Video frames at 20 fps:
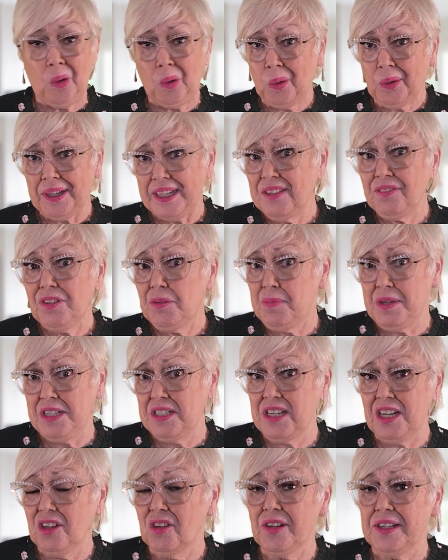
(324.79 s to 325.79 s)
or even
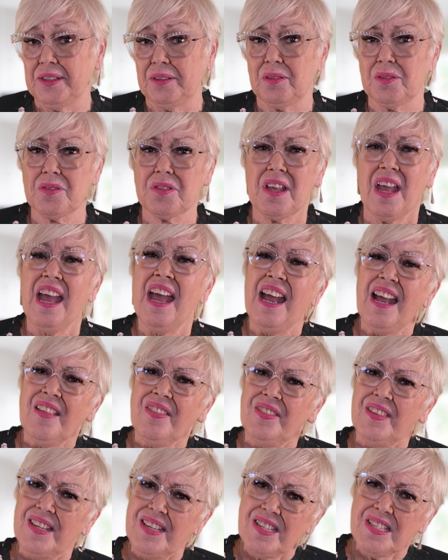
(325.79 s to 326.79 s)
materials.
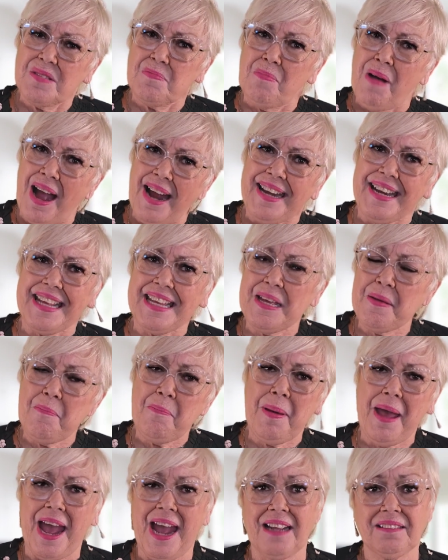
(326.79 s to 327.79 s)
This might
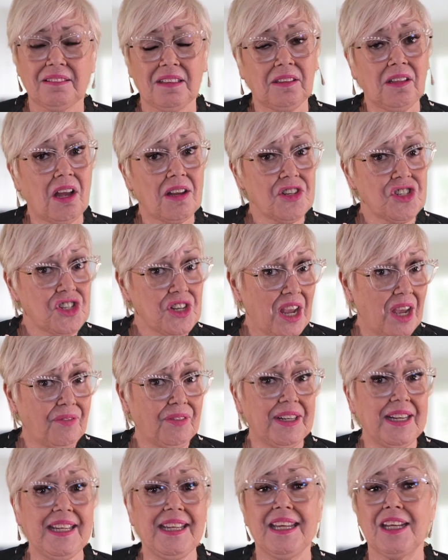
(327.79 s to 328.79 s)
impact the
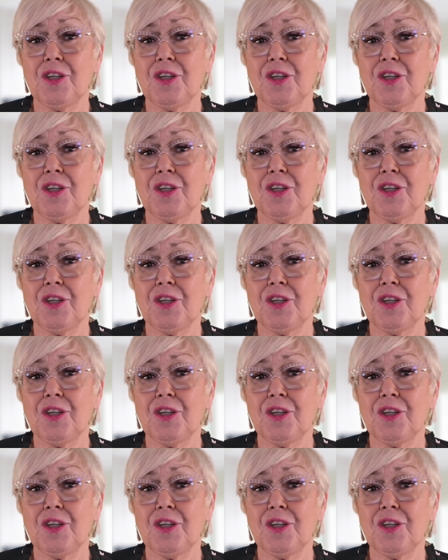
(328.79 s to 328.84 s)
longevity